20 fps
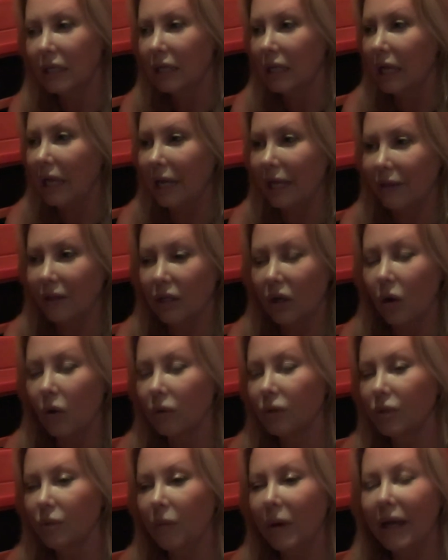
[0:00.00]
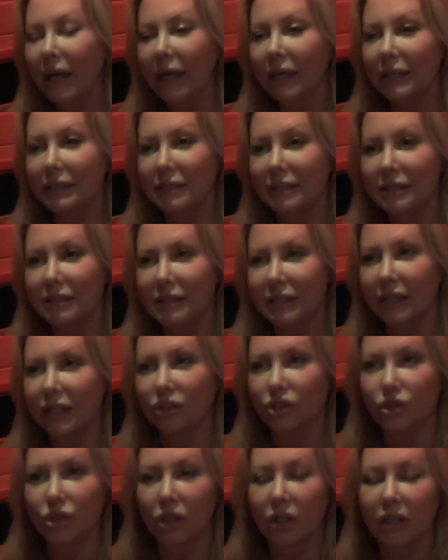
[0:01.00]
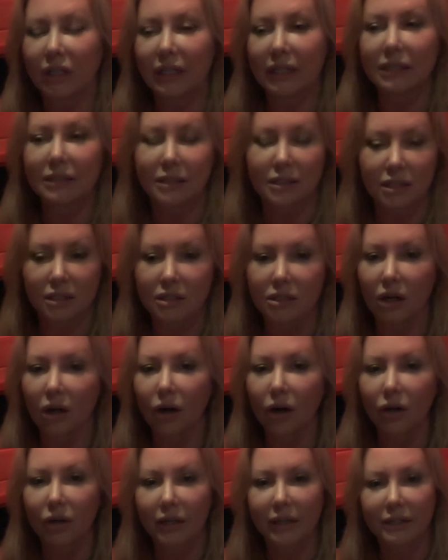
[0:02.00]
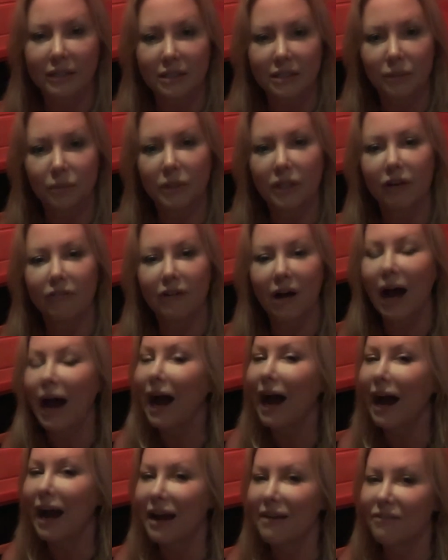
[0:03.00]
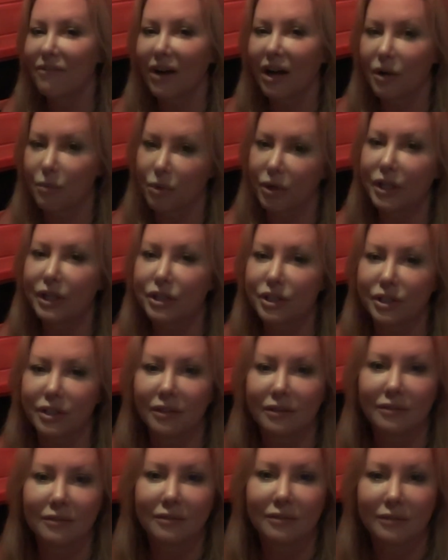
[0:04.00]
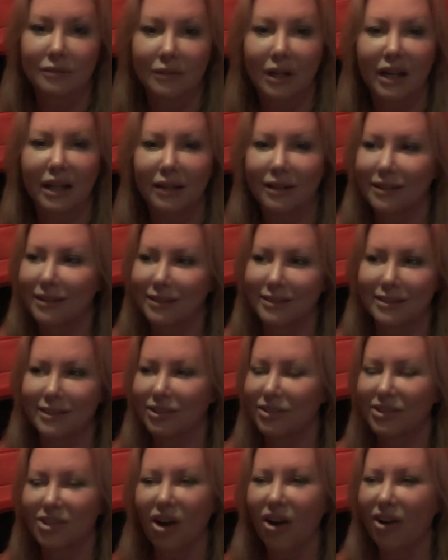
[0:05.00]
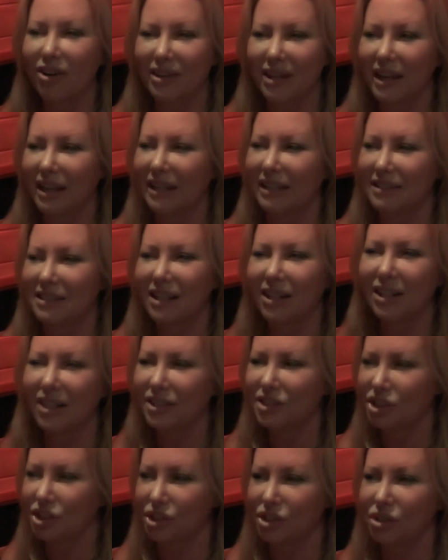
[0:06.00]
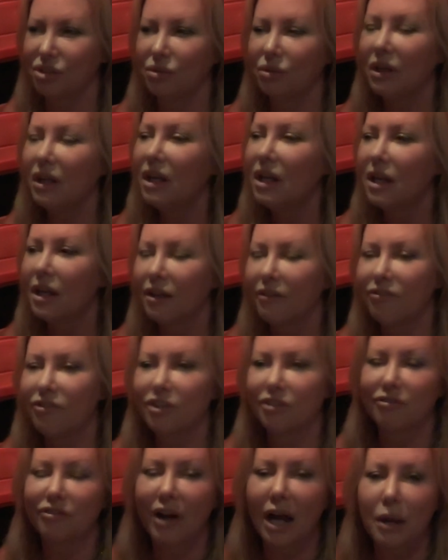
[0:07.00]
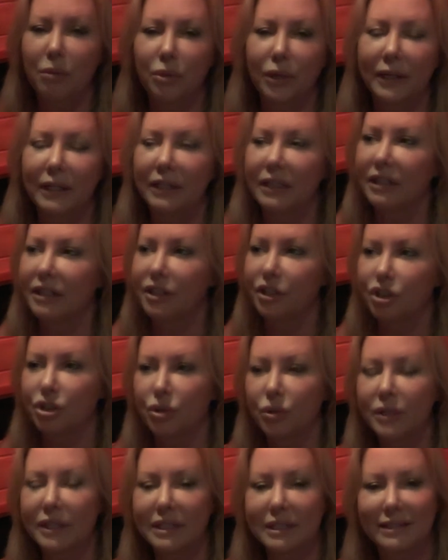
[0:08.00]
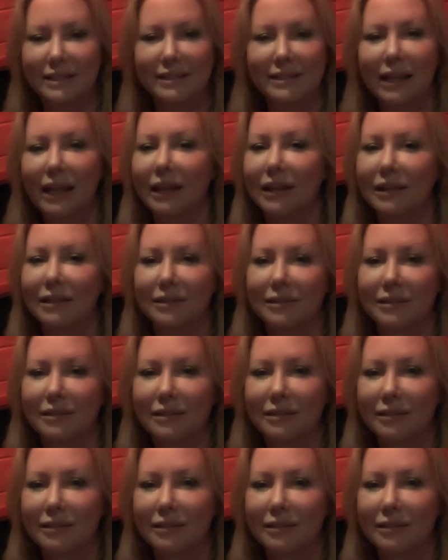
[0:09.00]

And the only way to stand strong against the dark is to be of a high vibration, right? Because the dark can't touch you if you're vibrating in a joyous state.